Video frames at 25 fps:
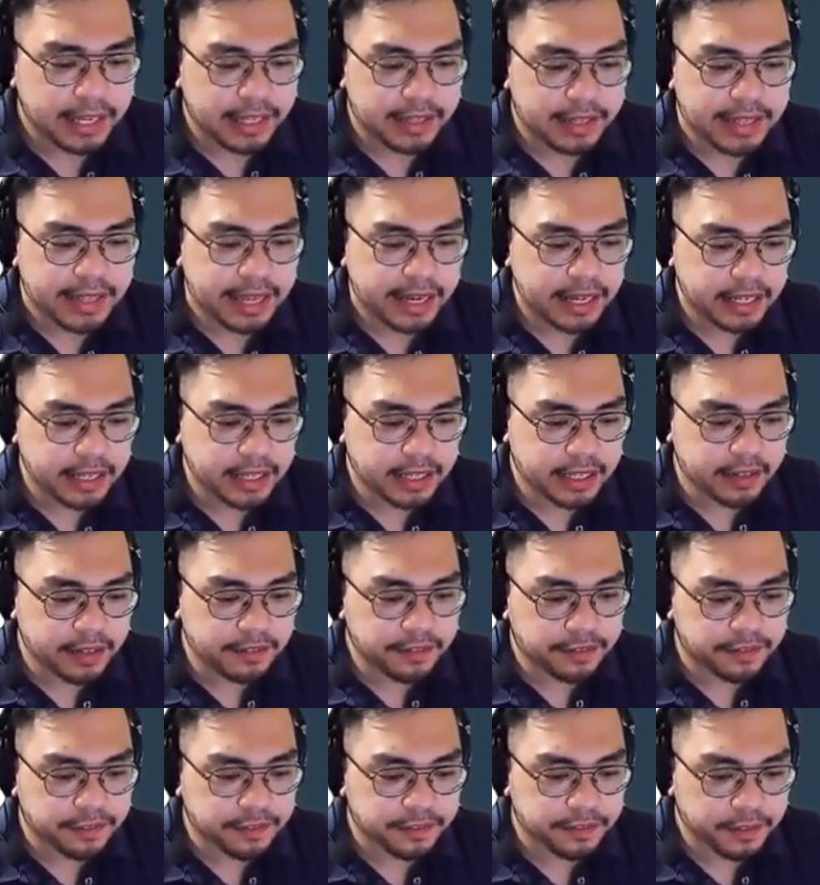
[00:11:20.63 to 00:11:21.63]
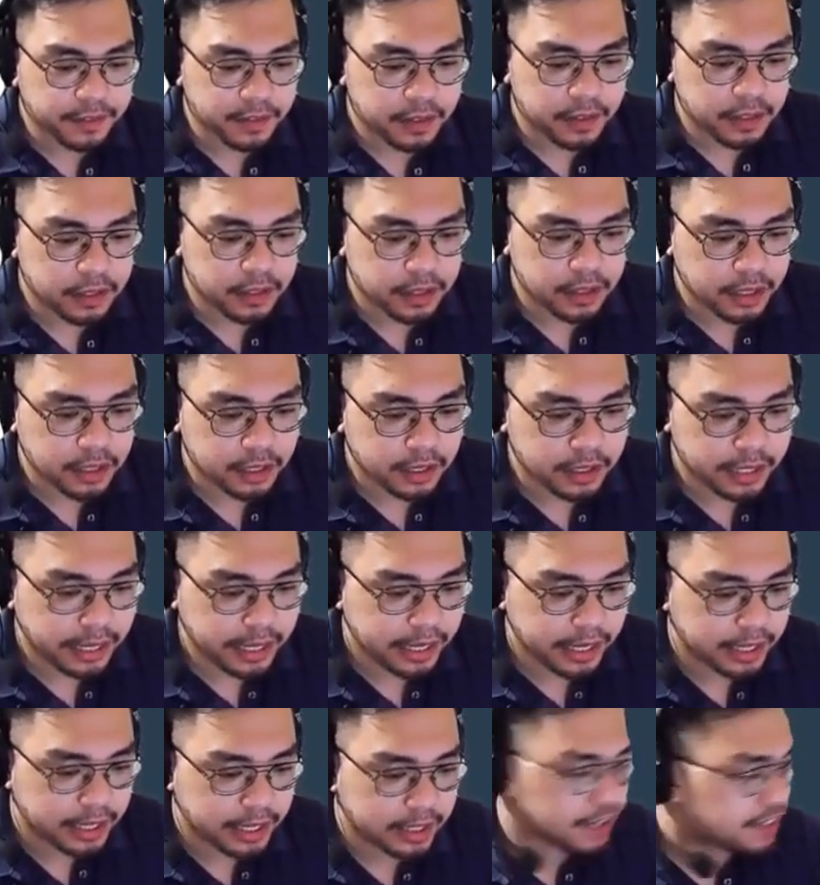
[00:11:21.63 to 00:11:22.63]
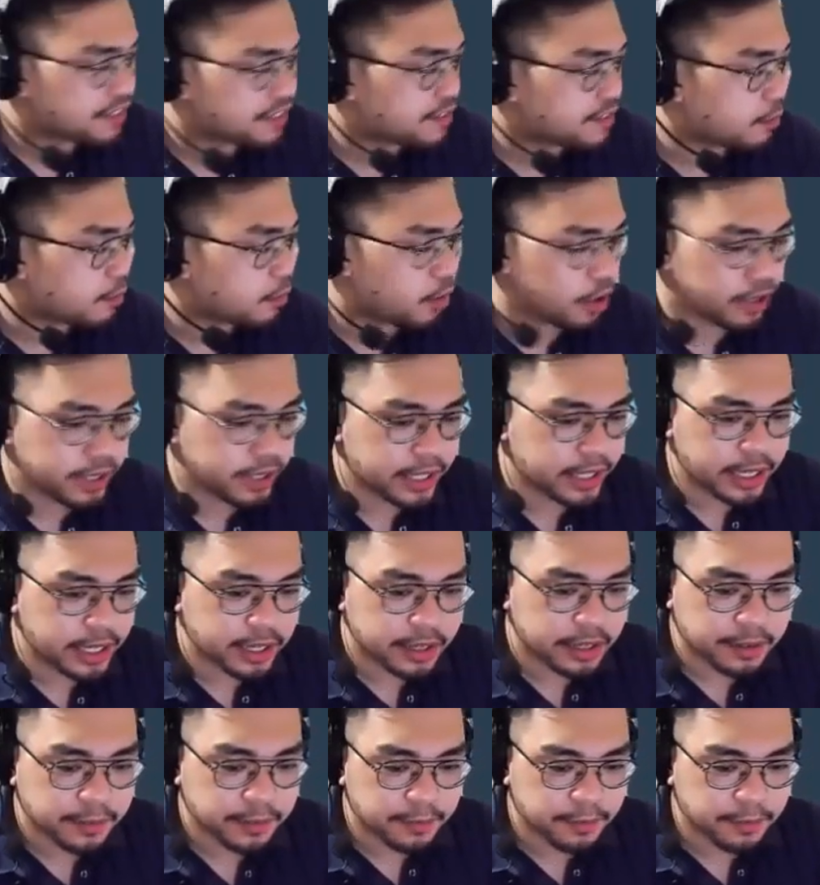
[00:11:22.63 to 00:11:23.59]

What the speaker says: Negative, negative morning.